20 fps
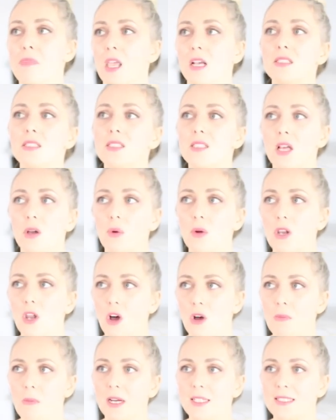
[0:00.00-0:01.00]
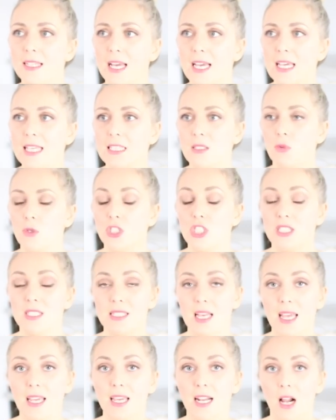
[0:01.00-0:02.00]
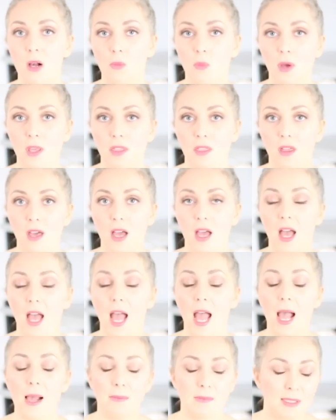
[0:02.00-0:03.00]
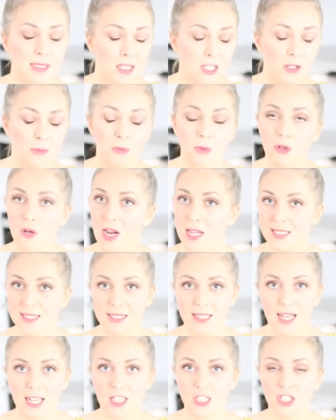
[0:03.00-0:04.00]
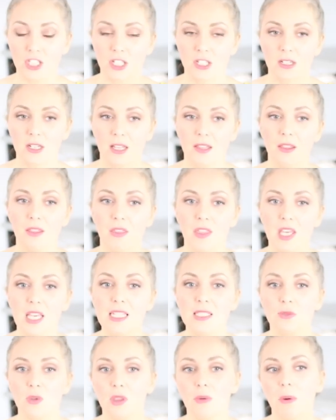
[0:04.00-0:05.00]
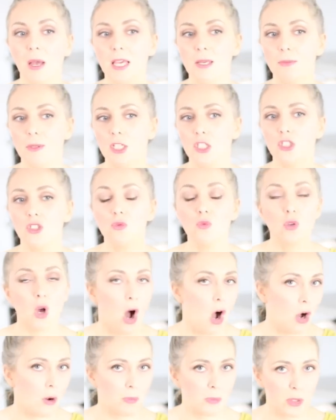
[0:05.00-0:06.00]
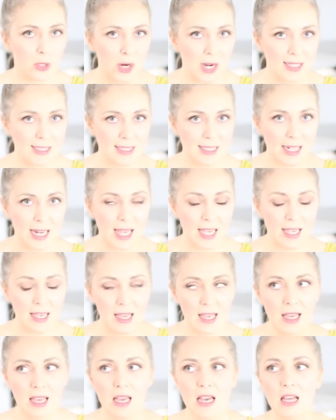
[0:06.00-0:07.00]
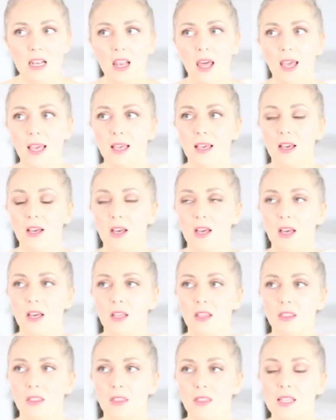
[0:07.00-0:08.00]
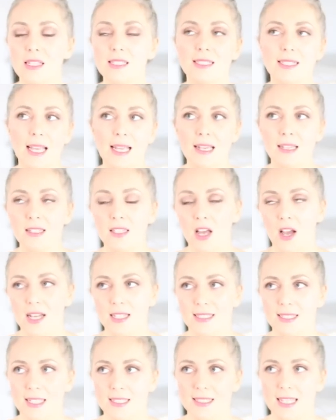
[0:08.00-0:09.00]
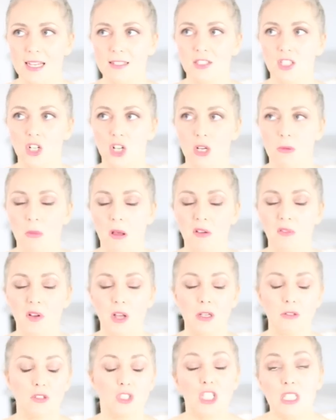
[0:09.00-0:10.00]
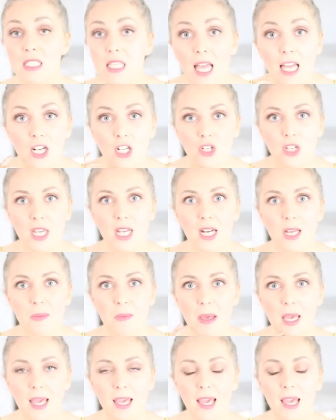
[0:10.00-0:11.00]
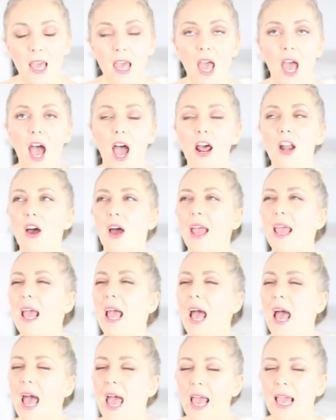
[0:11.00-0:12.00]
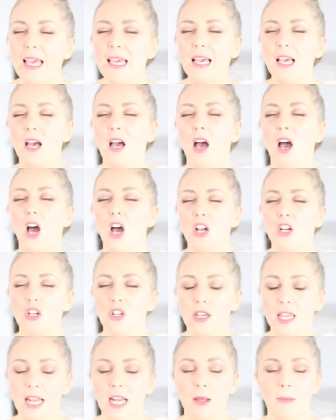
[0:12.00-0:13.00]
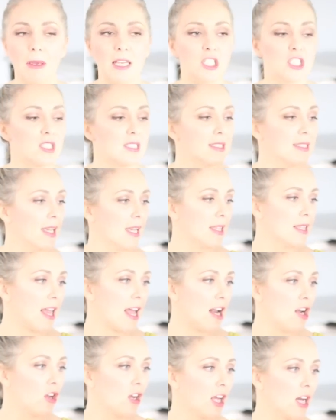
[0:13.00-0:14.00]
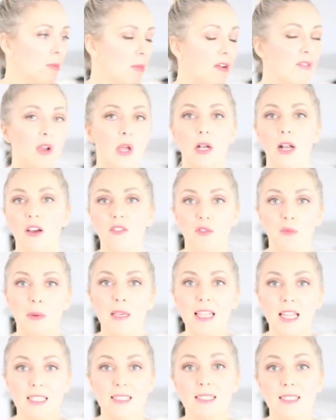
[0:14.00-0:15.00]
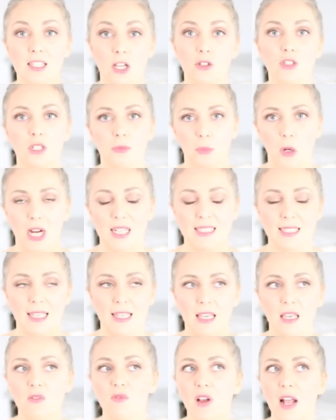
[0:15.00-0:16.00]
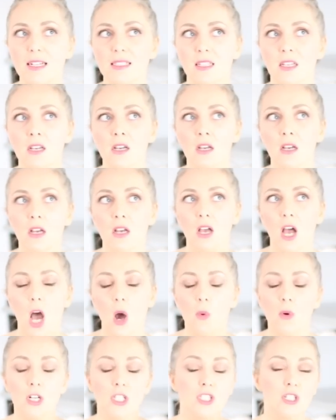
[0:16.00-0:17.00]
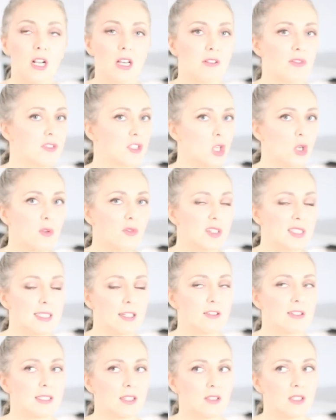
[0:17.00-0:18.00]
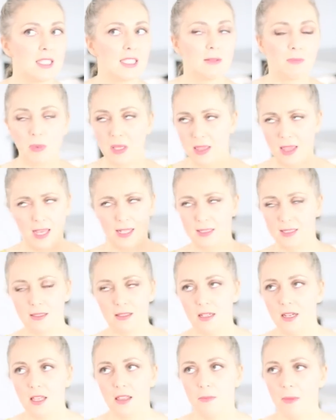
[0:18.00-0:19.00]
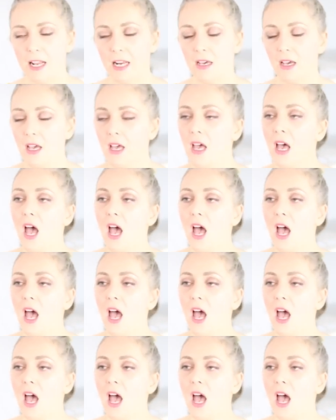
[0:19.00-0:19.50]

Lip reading: And so a lot of my days were just taken up with absolute procrastination. And the thing is with the baby is you can't procrastinate. Like, the second that I sit down to look at my phone, she's like looking at me. And I hate her looking at me, just sitting there looking at my phone. Like, for me, that's so depressing. In fact, I want to do a photography series on this, but that's another matter.